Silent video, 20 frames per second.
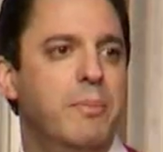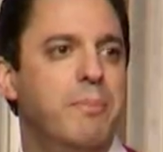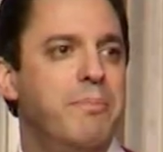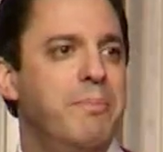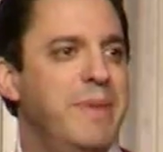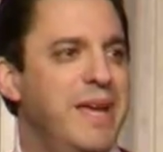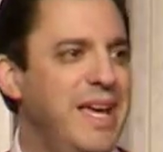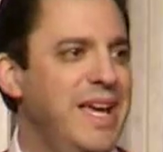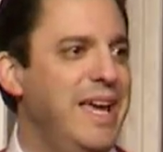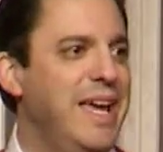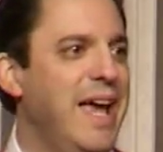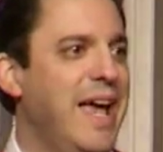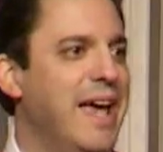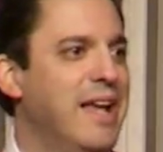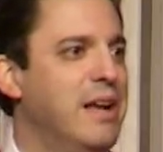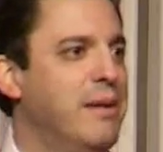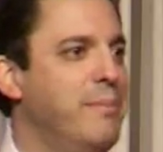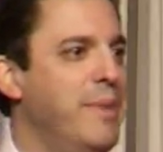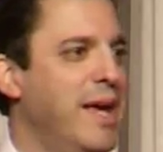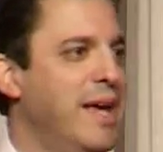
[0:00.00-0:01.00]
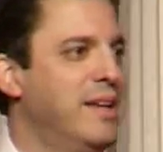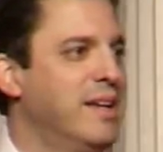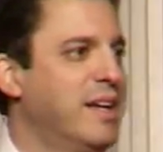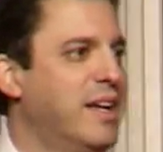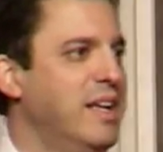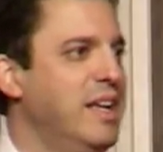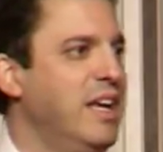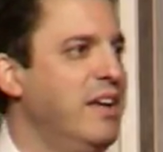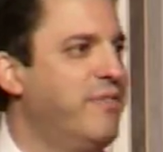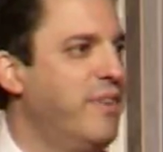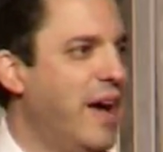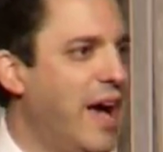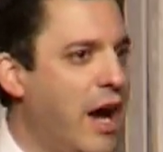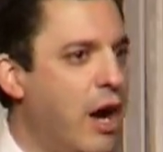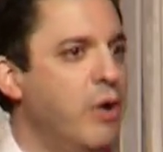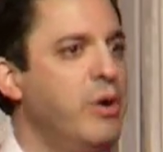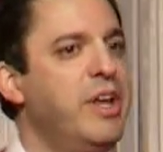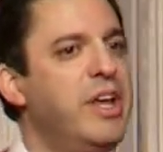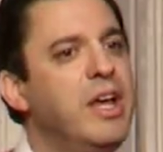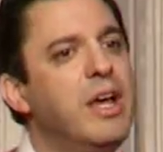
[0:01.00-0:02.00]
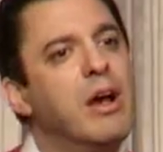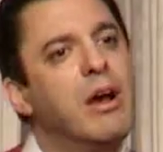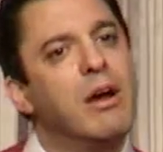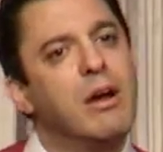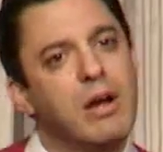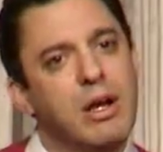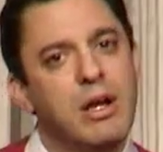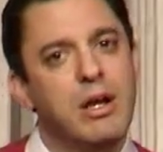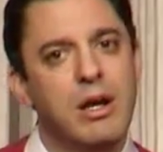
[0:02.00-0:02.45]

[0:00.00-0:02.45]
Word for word: me and Amanda Knief out here